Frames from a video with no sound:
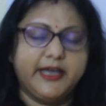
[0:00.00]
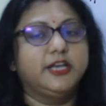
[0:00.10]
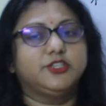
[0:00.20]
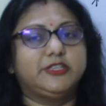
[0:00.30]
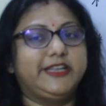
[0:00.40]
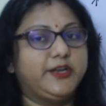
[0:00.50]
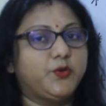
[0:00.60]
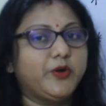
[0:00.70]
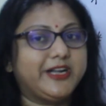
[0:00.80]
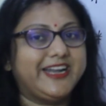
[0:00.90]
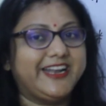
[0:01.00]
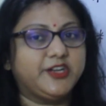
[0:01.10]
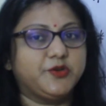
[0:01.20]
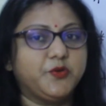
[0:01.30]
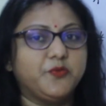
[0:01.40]
So they don't need
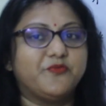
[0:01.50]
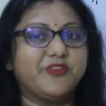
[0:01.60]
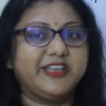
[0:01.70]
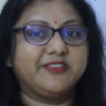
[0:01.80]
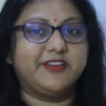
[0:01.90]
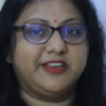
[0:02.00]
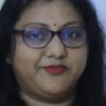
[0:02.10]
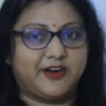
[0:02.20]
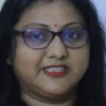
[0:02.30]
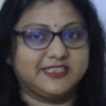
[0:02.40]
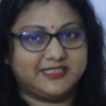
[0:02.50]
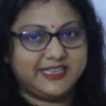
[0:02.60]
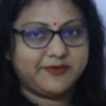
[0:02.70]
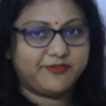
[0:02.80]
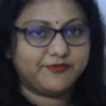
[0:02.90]
to breathe very faster.
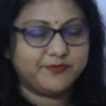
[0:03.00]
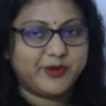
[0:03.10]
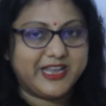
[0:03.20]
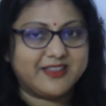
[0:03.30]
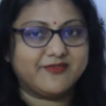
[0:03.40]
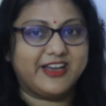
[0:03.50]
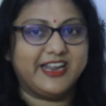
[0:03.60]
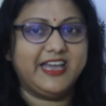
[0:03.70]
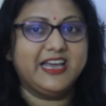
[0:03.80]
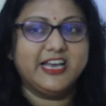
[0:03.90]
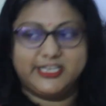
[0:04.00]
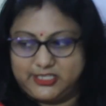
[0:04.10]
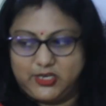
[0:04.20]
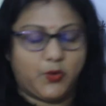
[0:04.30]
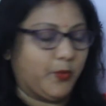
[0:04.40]
They breathe very
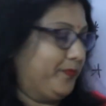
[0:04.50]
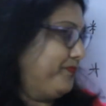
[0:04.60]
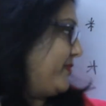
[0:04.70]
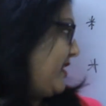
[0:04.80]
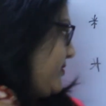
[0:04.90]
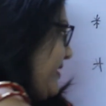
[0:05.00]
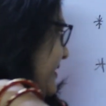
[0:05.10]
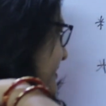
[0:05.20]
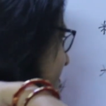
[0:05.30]
slow, right?